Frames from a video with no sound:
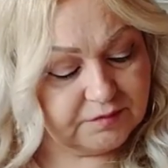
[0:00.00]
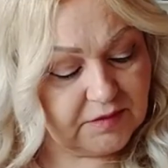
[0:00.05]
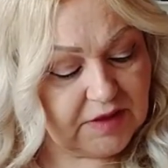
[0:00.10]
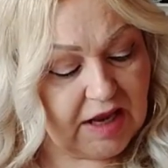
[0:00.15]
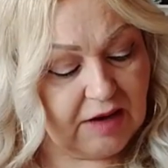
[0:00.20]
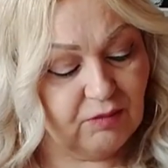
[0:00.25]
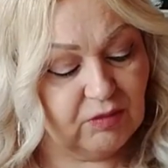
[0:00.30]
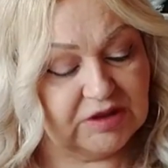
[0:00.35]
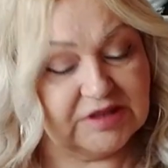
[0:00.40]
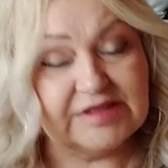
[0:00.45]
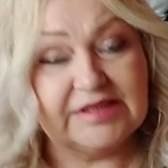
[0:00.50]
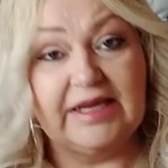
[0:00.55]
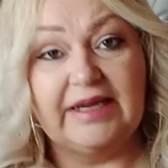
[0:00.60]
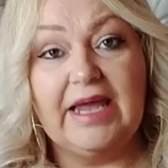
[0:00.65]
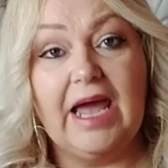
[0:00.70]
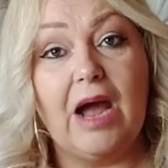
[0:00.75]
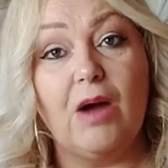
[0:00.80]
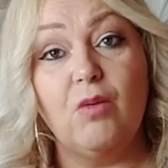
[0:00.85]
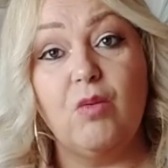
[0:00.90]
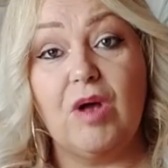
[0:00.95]
And we'll see
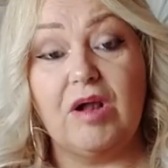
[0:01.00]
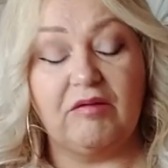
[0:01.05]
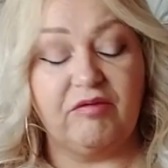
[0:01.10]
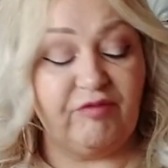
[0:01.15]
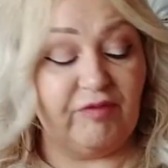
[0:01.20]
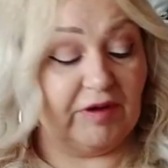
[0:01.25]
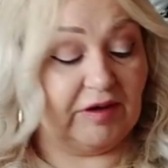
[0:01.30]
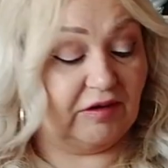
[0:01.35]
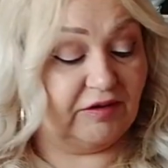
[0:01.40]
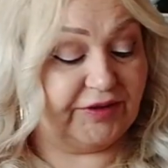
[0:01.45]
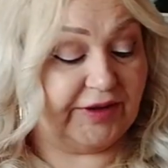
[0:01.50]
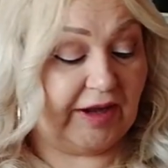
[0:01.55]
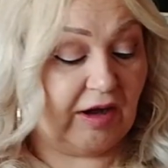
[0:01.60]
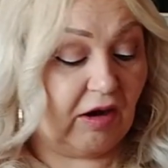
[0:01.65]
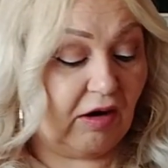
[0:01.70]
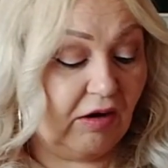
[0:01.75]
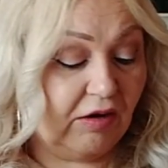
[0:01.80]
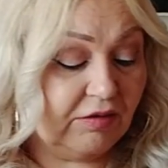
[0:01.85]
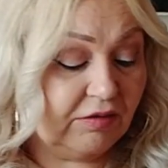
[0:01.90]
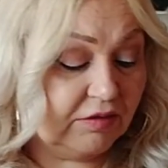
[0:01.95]
how well filled they
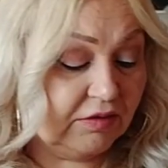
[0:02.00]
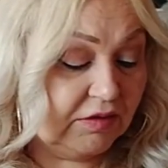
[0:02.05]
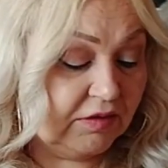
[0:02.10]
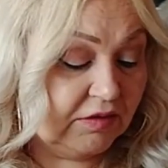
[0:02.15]
are.